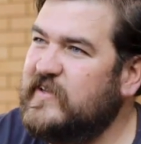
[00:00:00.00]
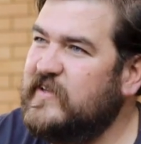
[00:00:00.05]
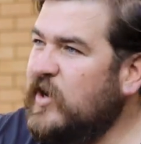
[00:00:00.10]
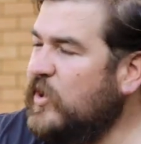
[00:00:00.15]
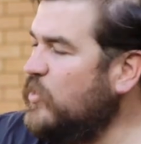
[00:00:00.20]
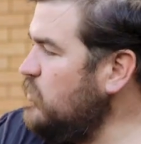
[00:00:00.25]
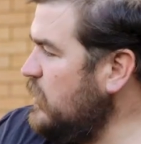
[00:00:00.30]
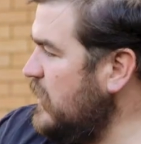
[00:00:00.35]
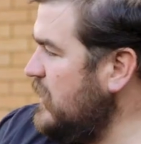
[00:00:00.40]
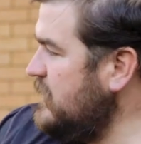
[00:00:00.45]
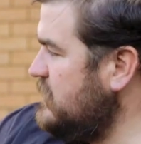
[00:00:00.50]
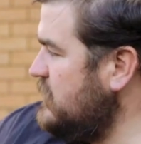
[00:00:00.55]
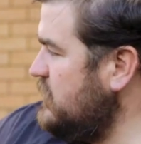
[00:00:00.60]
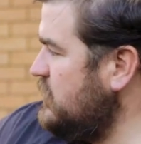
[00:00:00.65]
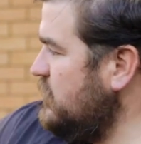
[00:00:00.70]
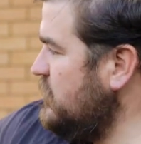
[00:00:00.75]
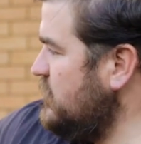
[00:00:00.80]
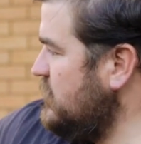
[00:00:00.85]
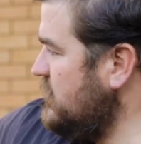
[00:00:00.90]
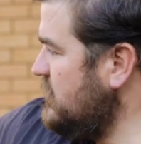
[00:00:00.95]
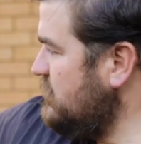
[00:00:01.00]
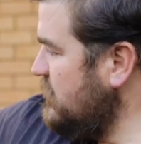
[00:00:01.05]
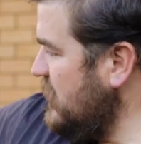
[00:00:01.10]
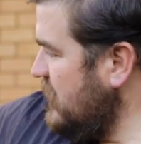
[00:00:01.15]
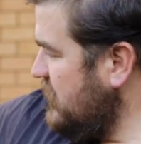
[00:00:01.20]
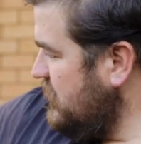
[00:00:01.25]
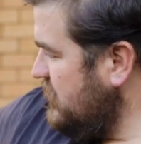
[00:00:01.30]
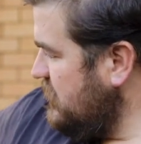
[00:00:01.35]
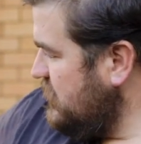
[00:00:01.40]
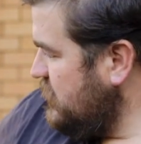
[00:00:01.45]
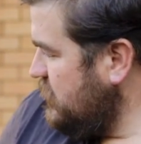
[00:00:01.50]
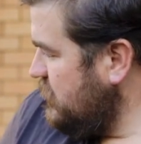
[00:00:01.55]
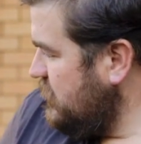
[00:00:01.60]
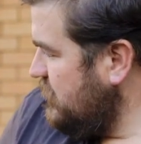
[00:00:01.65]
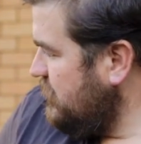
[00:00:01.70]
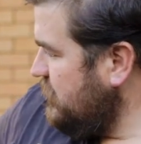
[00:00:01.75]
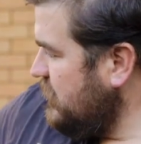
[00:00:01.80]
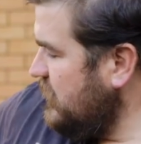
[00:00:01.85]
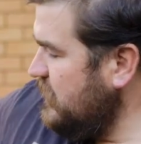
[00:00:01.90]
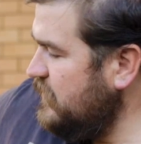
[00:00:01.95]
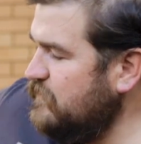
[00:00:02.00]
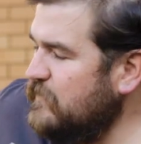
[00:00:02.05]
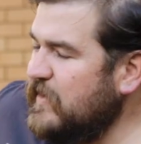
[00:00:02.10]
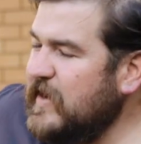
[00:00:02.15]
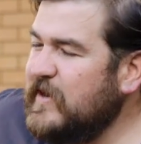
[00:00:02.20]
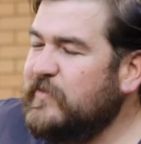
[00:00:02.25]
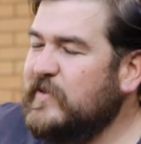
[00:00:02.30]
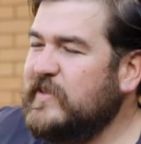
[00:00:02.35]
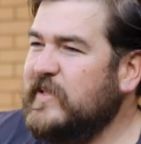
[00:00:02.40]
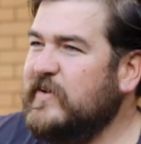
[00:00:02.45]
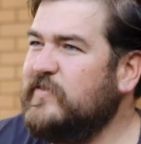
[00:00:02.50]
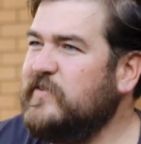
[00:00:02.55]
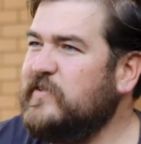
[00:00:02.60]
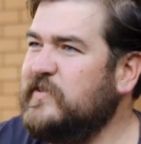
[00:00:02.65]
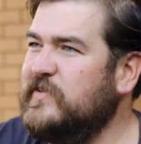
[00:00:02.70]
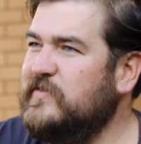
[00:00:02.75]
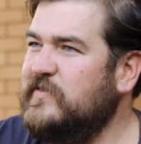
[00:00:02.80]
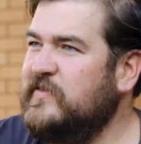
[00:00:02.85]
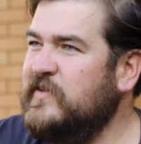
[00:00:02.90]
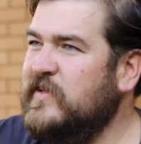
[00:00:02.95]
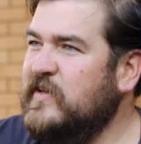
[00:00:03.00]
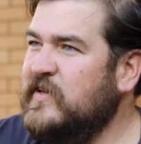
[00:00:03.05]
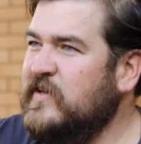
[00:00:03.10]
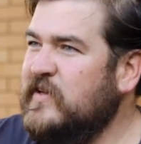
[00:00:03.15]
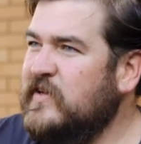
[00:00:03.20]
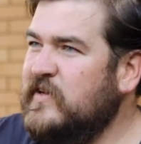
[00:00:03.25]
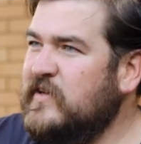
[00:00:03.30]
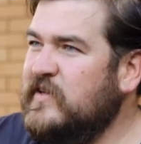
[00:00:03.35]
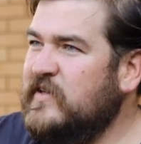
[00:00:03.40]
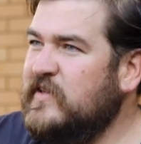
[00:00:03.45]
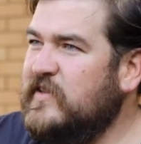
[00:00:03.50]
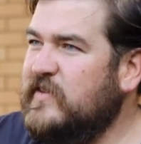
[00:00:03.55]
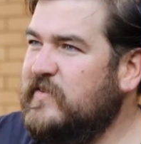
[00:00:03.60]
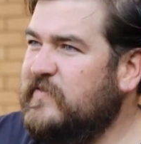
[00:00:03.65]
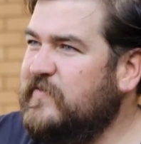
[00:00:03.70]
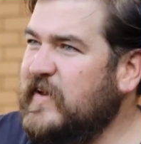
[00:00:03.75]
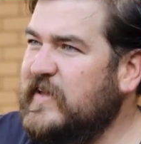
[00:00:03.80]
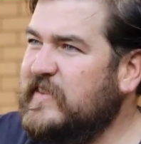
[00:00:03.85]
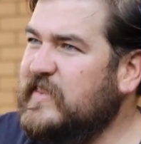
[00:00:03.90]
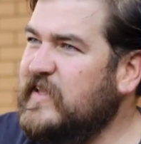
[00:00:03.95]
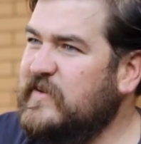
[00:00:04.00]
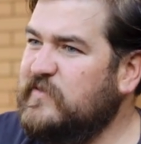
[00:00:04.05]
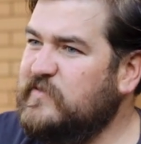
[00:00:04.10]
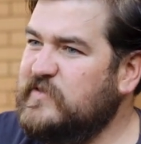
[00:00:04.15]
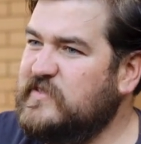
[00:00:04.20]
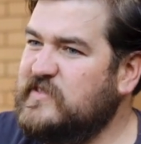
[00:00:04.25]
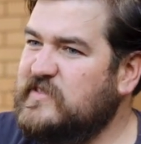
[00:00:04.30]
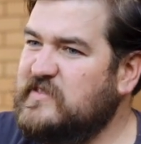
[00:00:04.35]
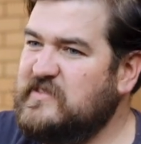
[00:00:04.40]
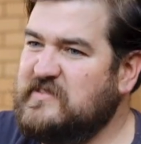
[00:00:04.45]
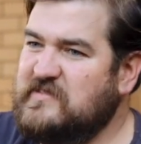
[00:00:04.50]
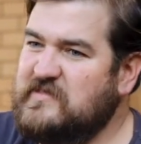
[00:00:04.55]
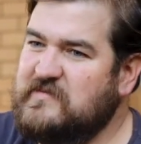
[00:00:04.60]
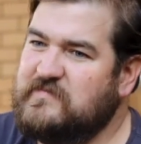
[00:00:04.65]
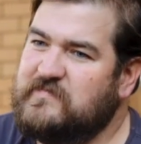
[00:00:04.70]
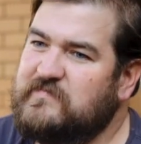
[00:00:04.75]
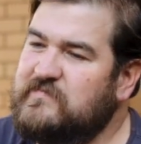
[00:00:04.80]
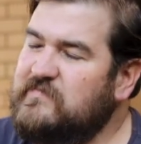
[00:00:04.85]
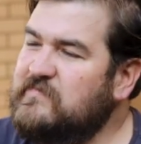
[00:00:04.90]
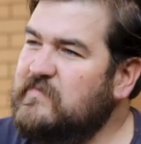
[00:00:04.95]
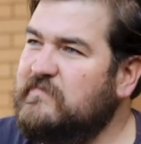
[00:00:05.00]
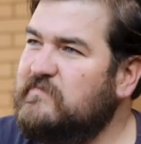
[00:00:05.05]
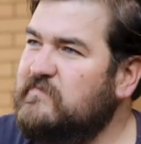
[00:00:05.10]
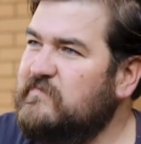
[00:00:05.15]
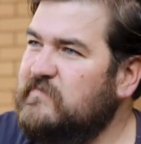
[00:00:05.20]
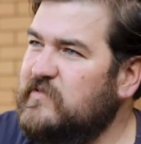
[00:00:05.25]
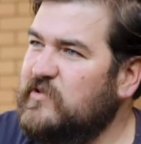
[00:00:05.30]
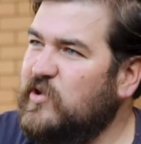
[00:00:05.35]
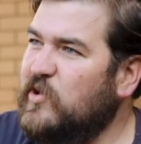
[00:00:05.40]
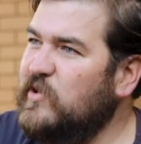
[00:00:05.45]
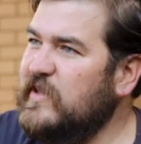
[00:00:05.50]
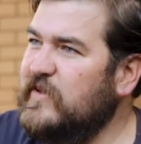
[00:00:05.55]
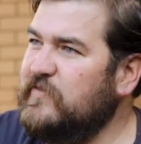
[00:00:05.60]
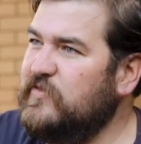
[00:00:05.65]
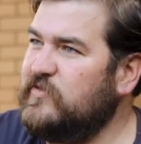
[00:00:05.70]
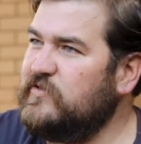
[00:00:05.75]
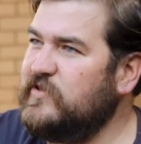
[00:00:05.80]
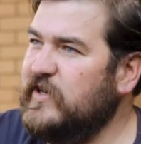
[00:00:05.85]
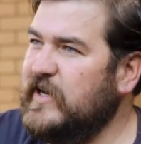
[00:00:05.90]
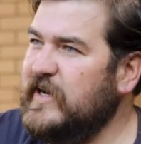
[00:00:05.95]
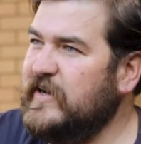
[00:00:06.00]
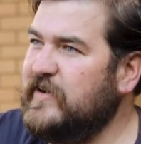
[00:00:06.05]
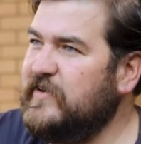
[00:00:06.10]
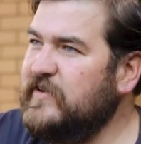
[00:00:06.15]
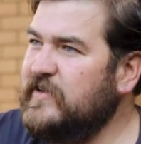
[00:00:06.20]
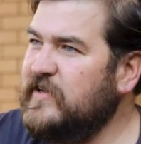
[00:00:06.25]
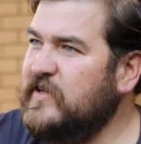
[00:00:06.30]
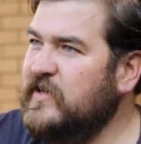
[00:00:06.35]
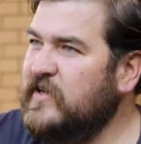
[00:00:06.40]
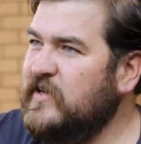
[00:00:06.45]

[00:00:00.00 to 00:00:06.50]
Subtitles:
All I had to do is just make sure the front and back were level, and the fact that it was not level ground,